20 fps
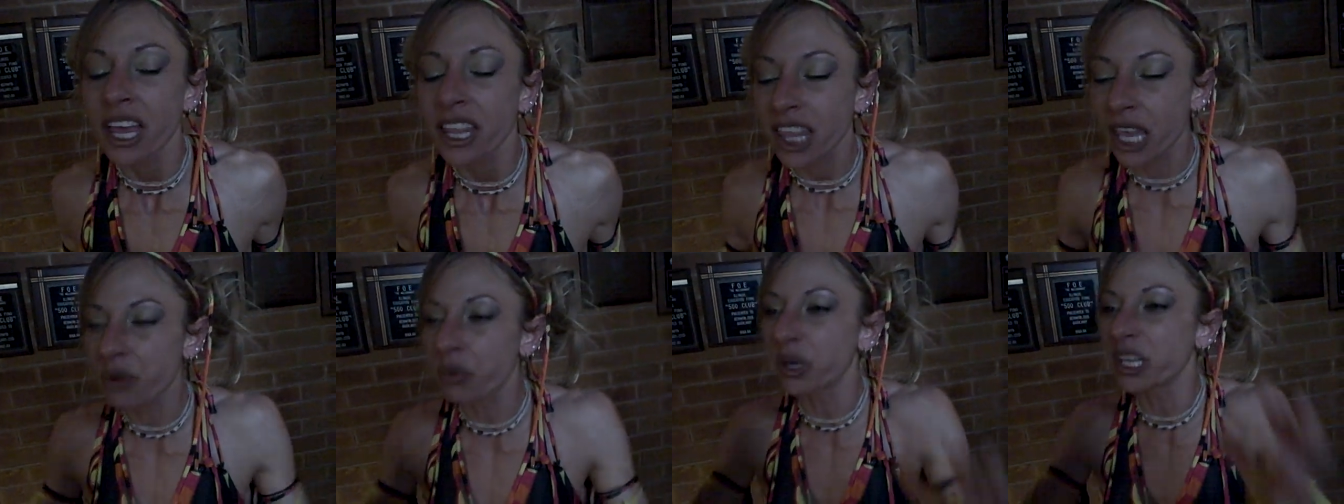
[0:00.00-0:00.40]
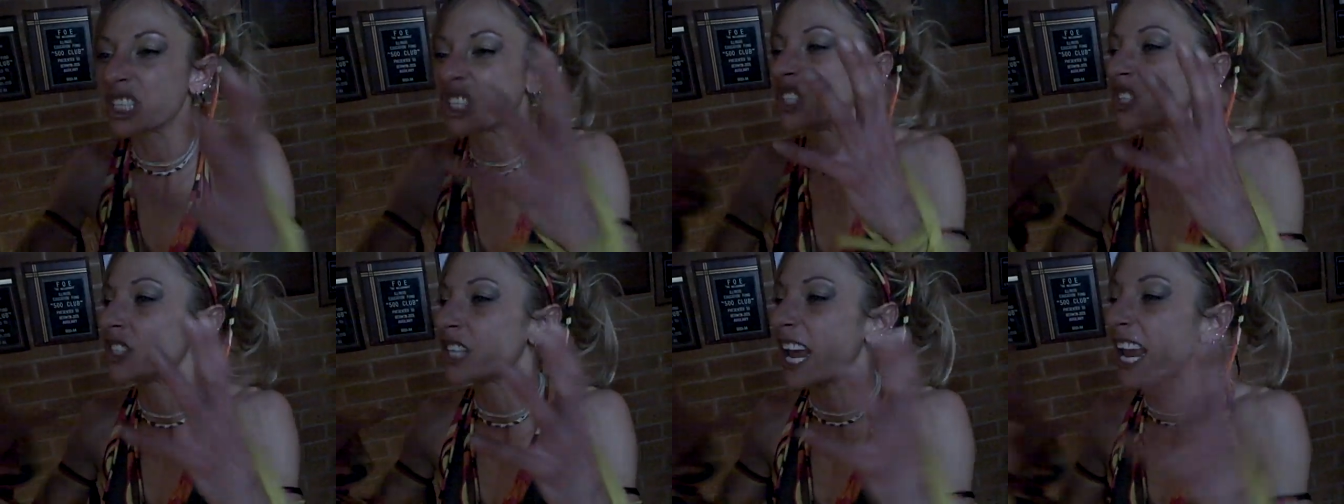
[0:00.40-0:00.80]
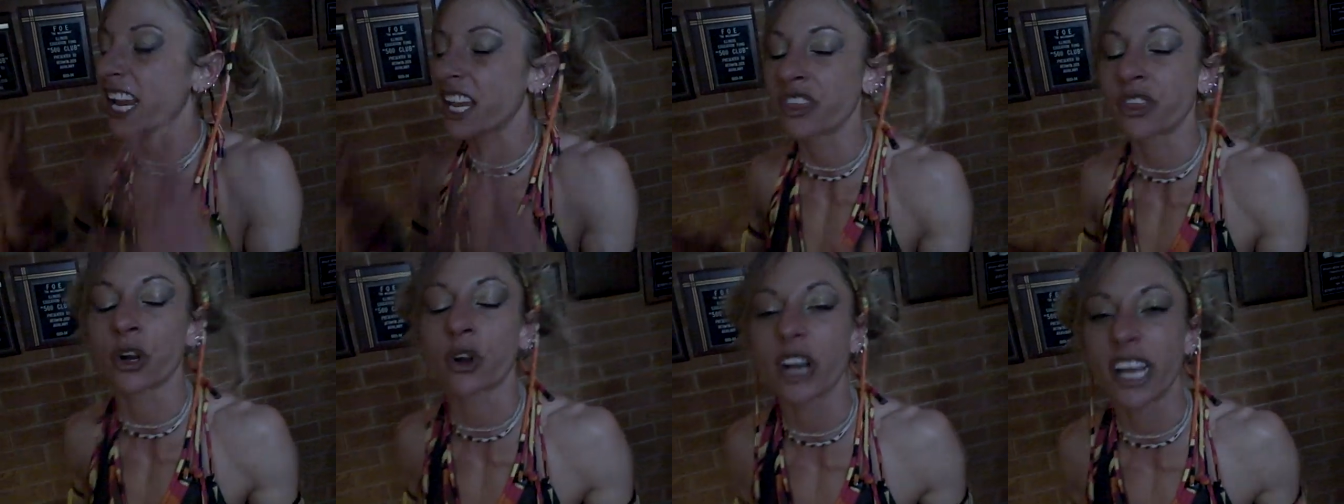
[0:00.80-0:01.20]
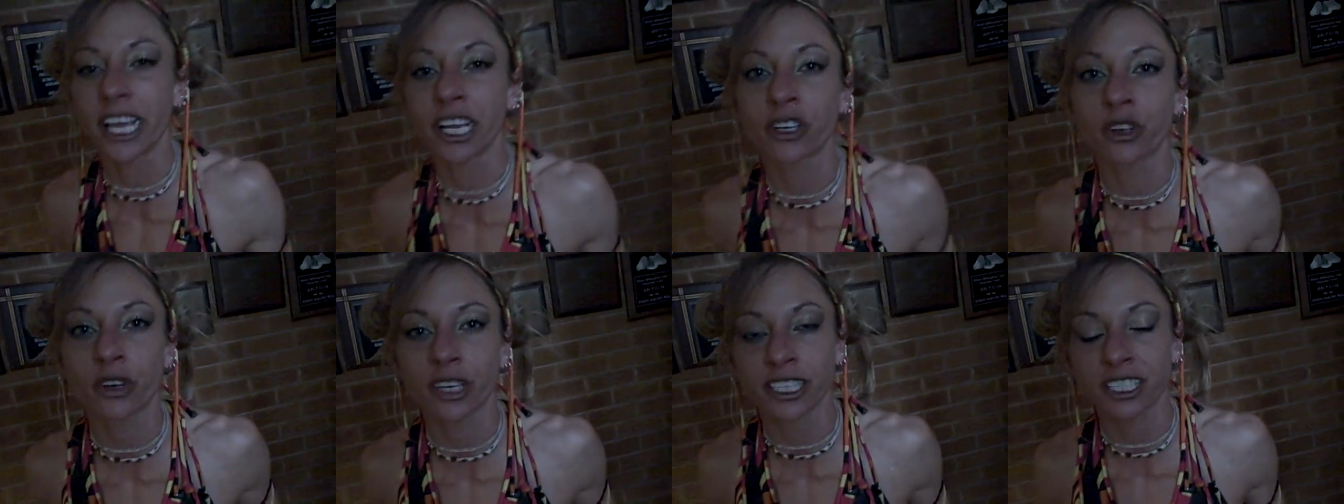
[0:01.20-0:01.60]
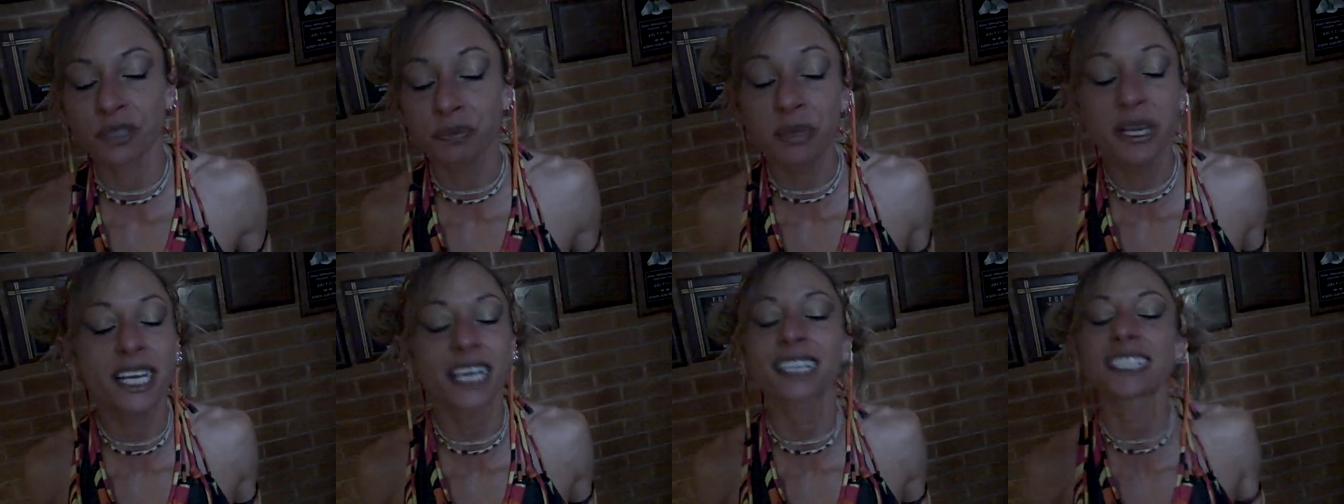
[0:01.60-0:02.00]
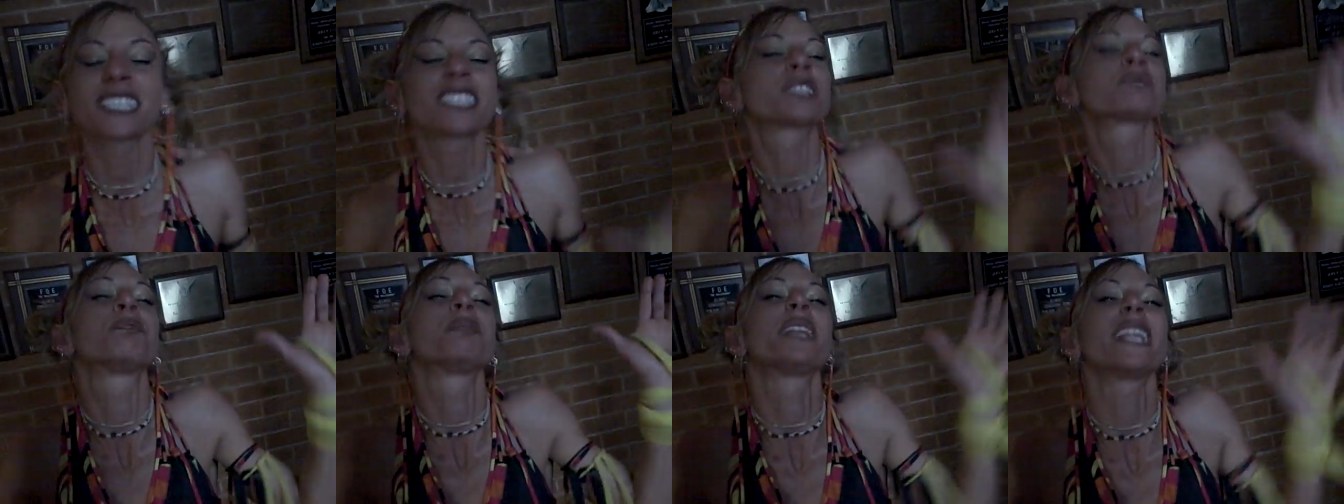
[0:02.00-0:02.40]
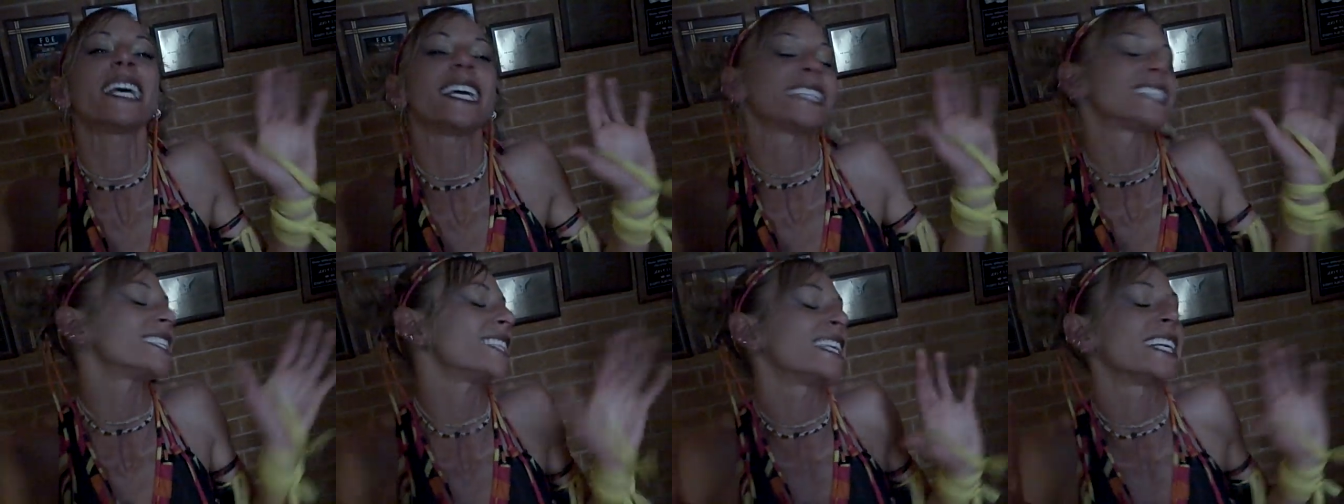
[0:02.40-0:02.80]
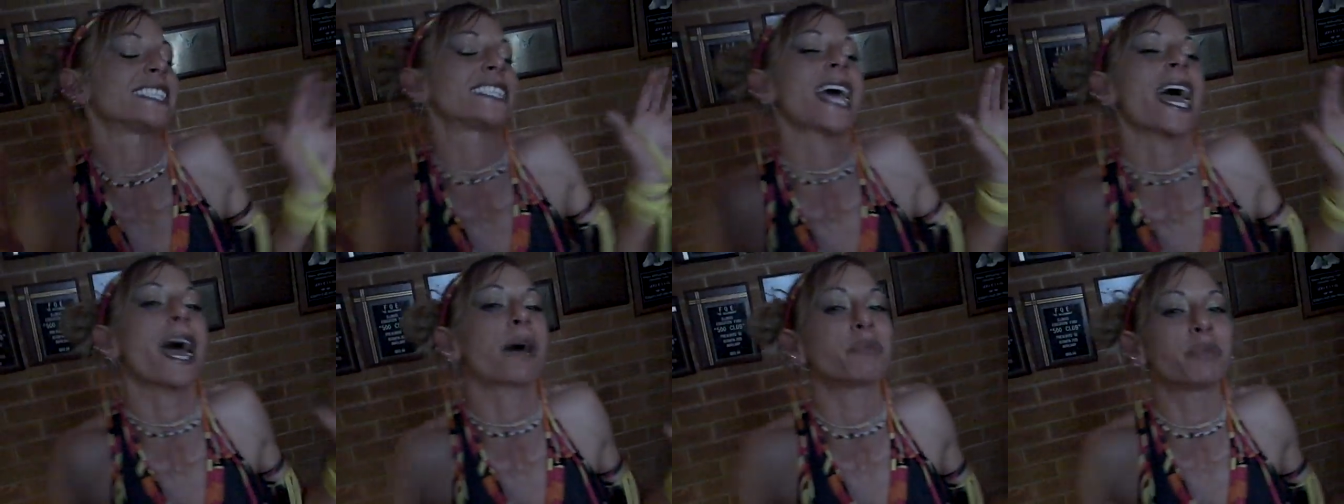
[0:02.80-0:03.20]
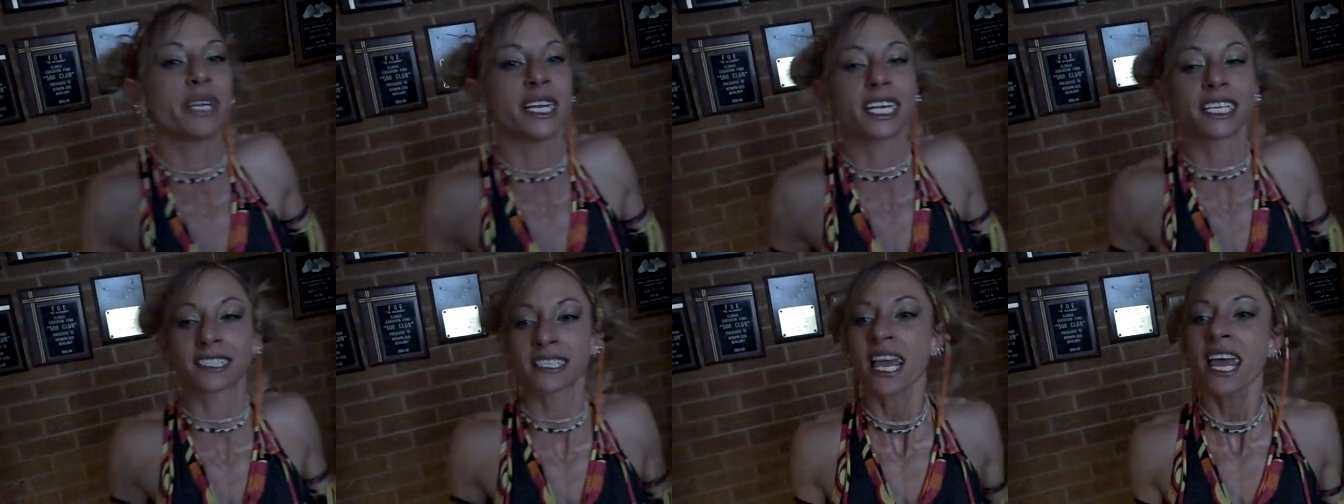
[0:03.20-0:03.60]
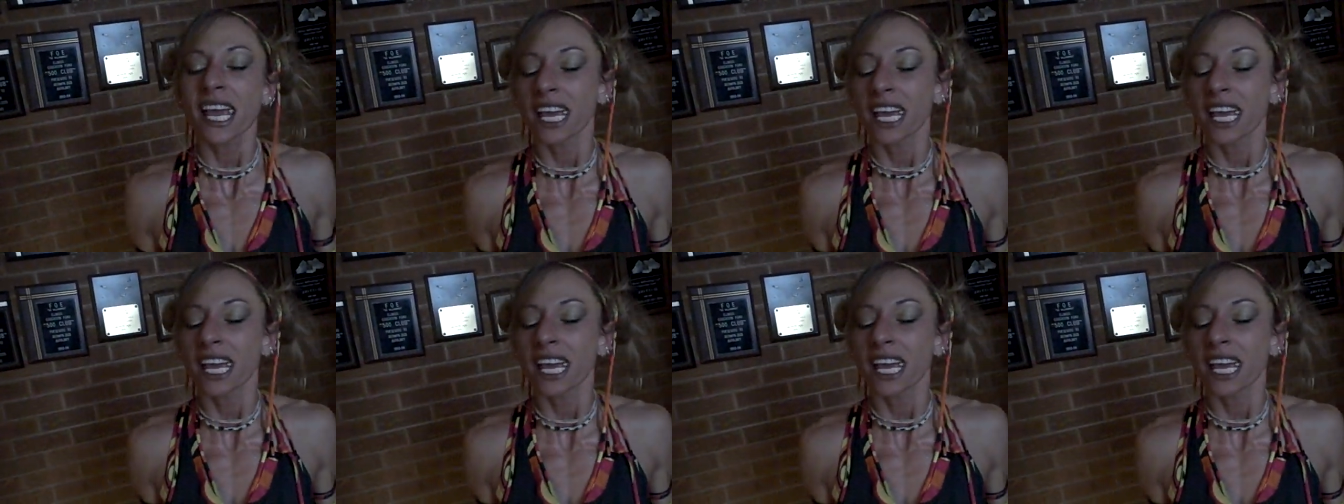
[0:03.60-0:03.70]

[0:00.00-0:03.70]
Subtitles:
They want to stay in their ignorance because it's bliss and it's happiness.